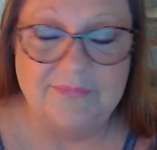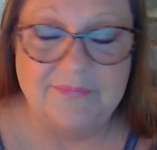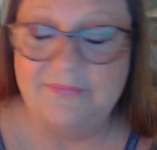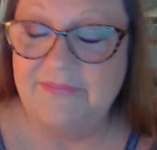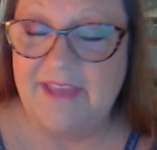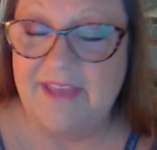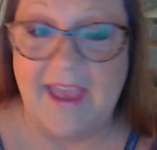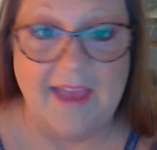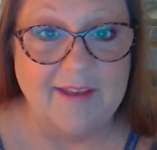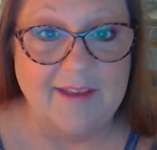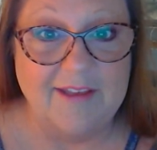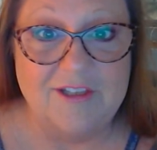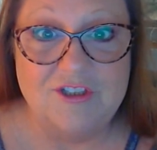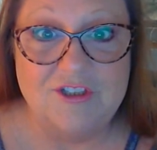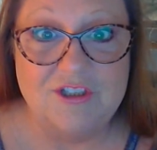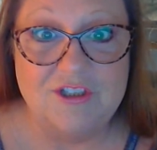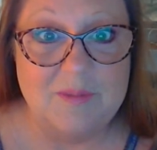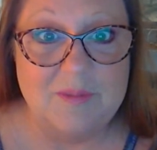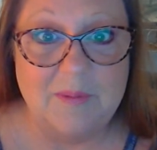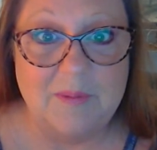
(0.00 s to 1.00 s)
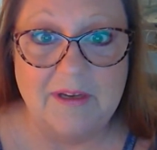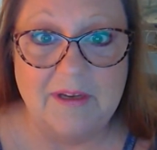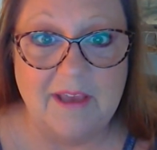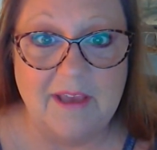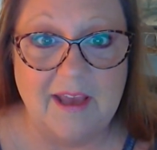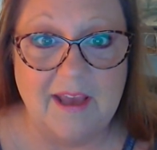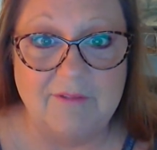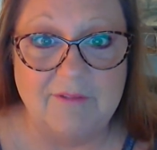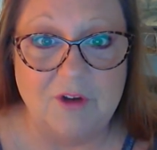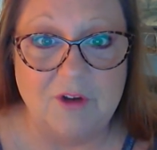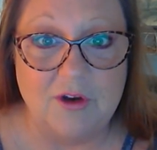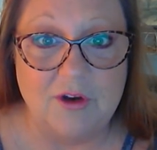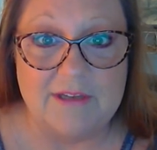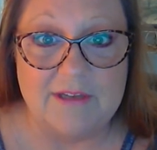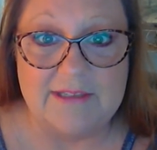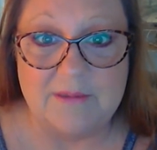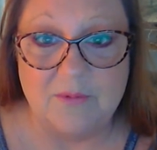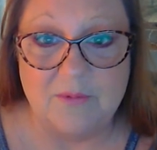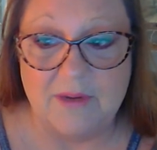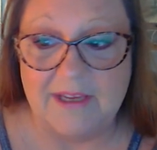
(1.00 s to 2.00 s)
yeah, it's just been kind of a
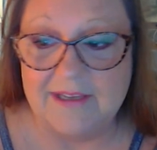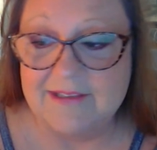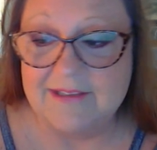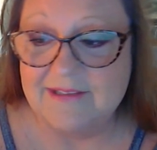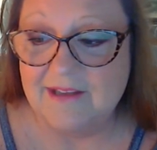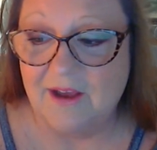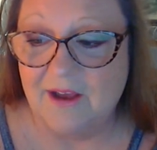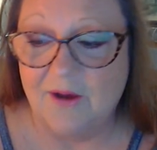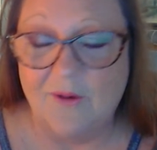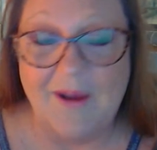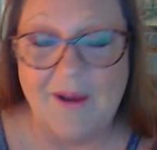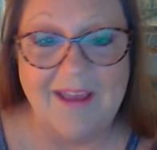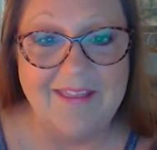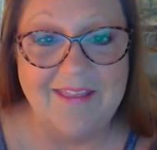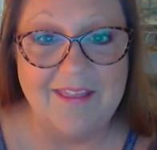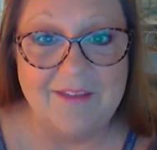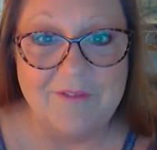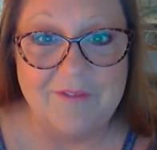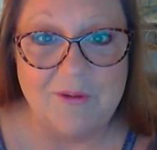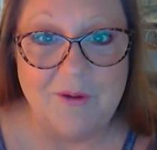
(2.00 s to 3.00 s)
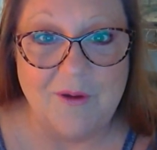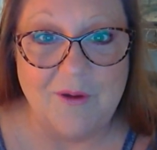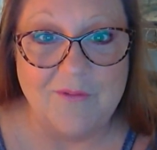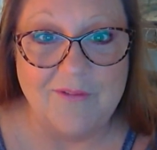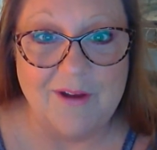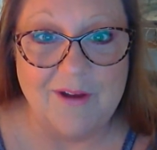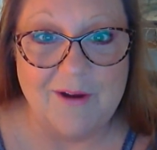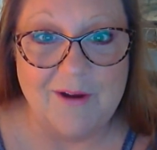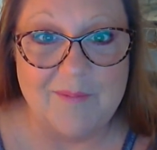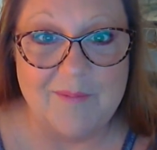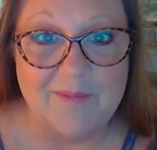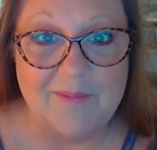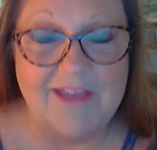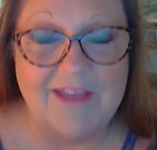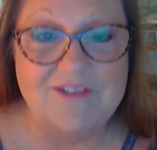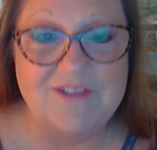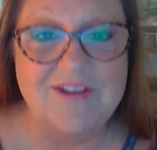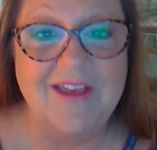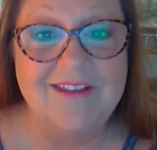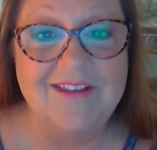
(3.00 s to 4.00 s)
crazy week. So I love you all very
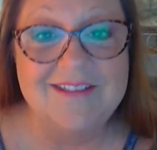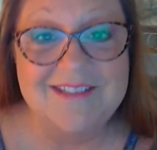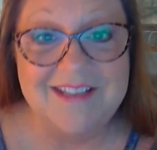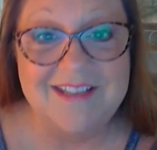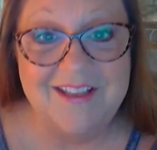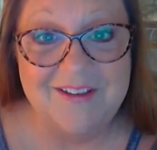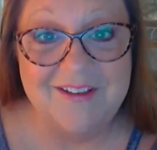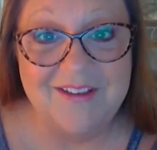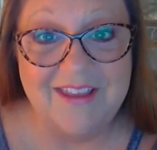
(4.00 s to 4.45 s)
much. I'll see